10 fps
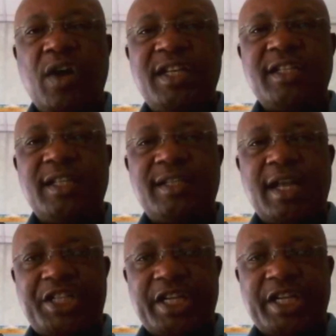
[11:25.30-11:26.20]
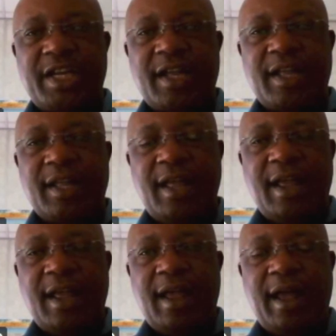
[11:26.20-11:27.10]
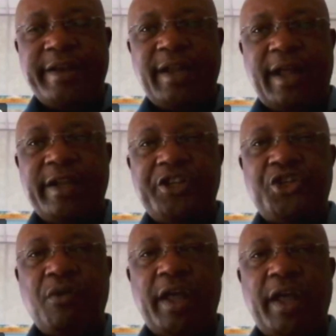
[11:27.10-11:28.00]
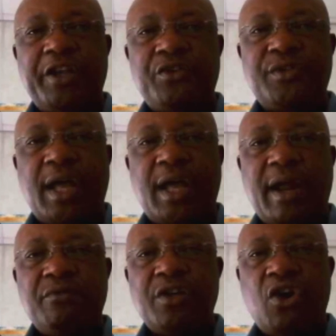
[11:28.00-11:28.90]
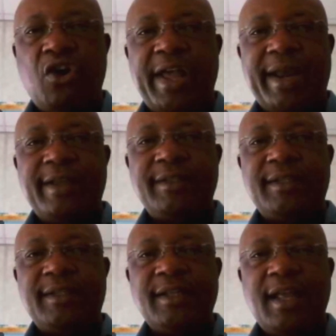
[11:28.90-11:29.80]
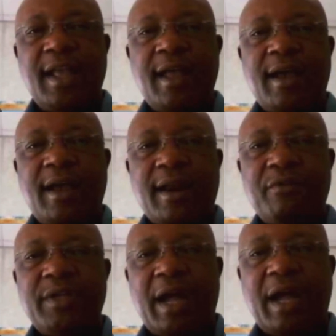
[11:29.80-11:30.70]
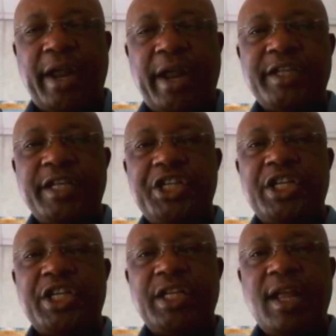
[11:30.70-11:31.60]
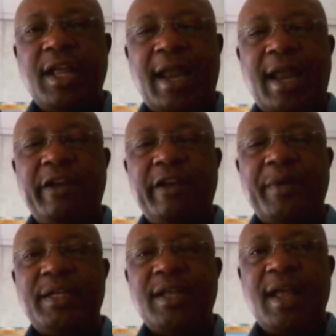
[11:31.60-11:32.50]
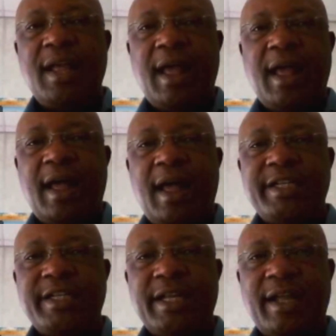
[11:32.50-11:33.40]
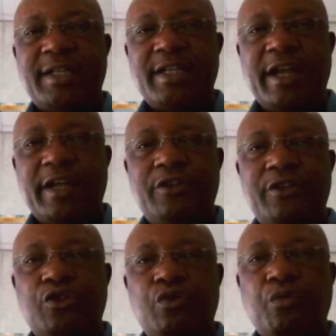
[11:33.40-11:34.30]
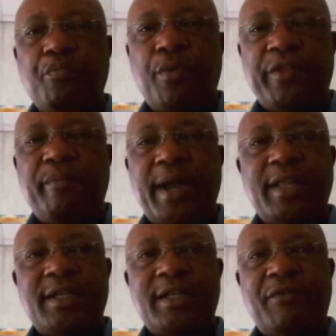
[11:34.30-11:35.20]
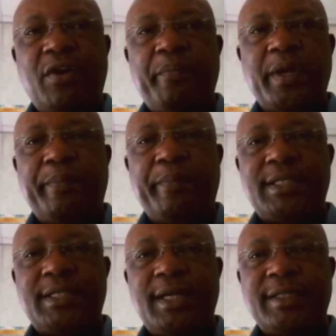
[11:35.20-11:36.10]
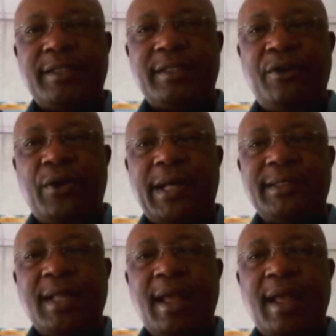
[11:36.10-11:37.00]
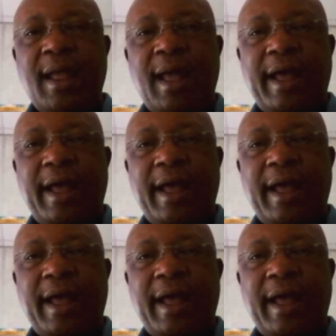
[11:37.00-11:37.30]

of what is this agenda, and ensure issues around coherence, around harmonization, alignment, are actually adhered to both by the development partners, donors,